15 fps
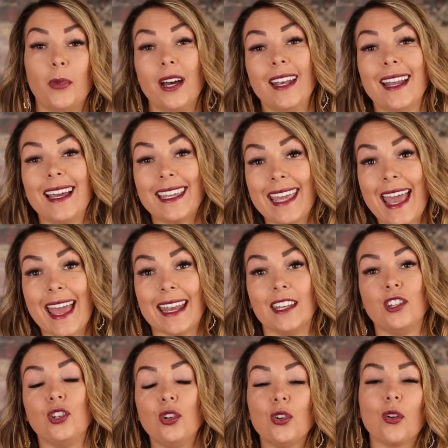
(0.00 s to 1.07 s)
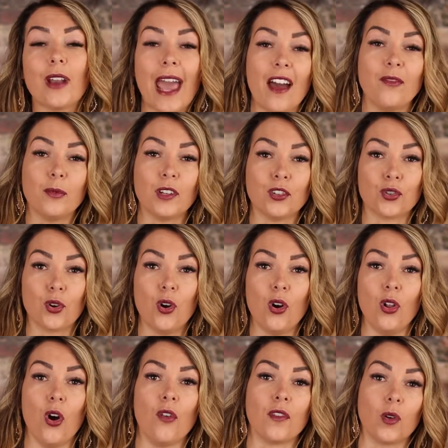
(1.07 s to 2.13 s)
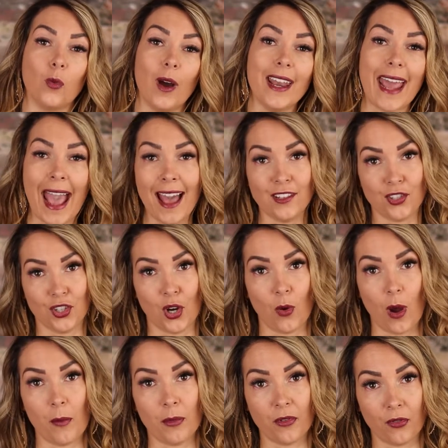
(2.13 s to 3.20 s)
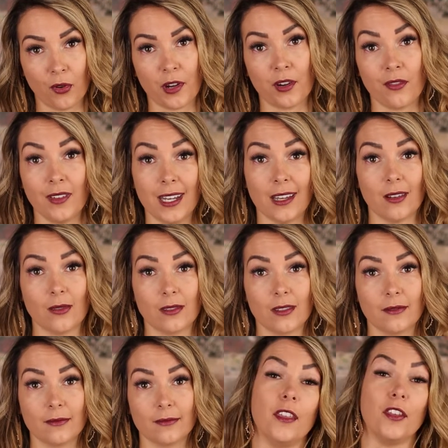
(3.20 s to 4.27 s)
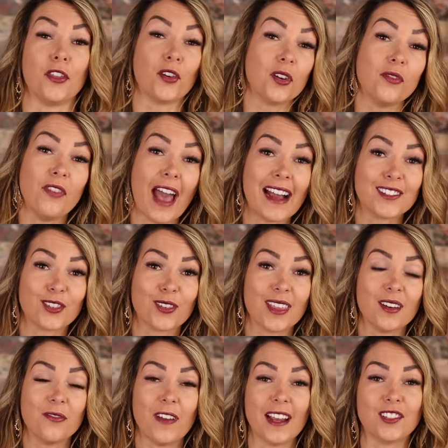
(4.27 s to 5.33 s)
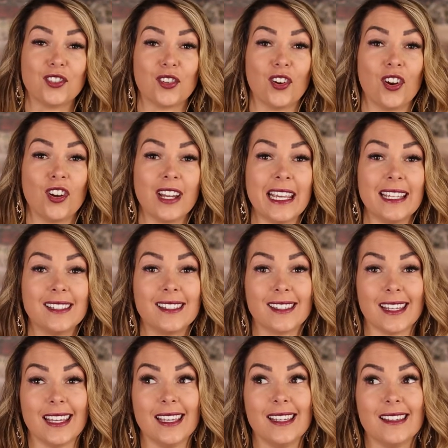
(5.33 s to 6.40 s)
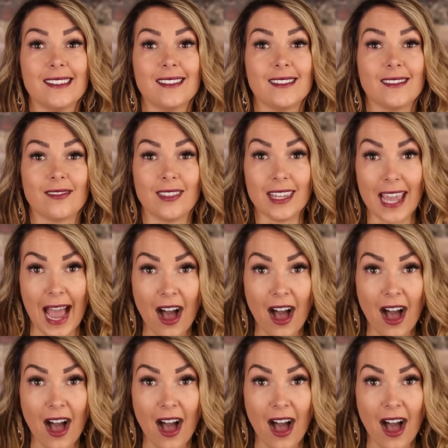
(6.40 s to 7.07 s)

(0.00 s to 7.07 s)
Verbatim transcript: But again, you don't have control over what ads show up before your videos. The third factor that affects your earnings is the